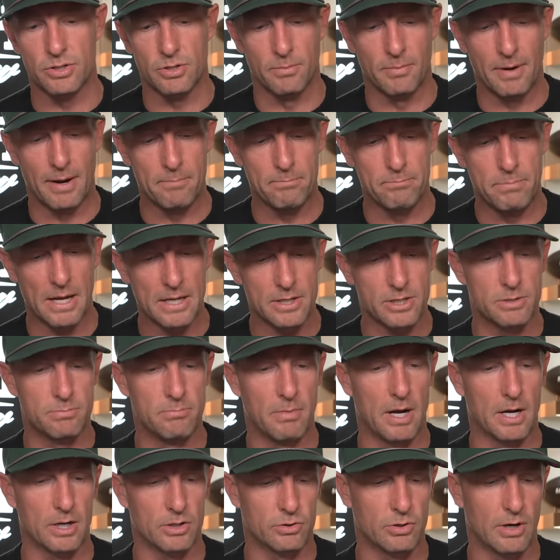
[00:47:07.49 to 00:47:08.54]
So my best
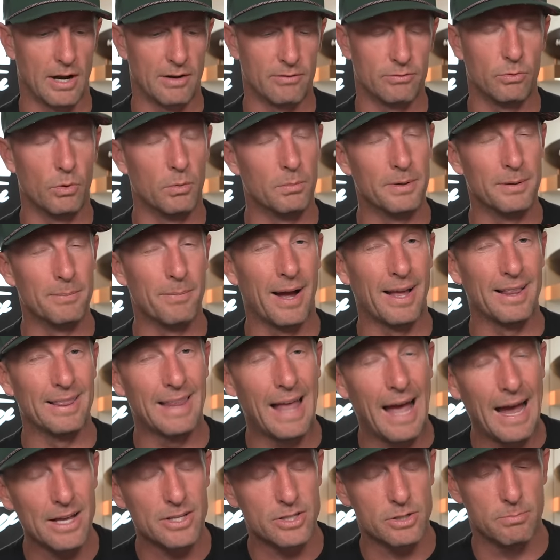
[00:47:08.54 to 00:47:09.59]
mock draft will be my
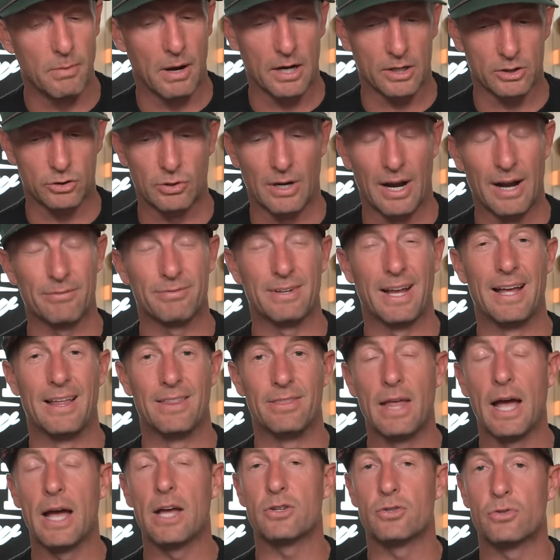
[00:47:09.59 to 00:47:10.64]
last mock draft,
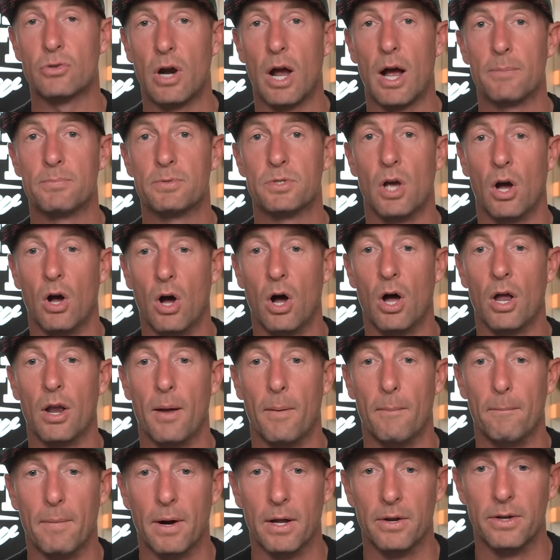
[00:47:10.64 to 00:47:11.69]
and that drops
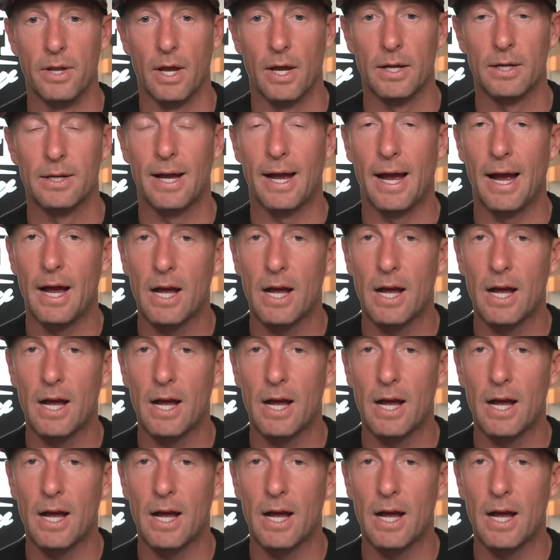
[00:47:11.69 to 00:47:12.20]
on Monday.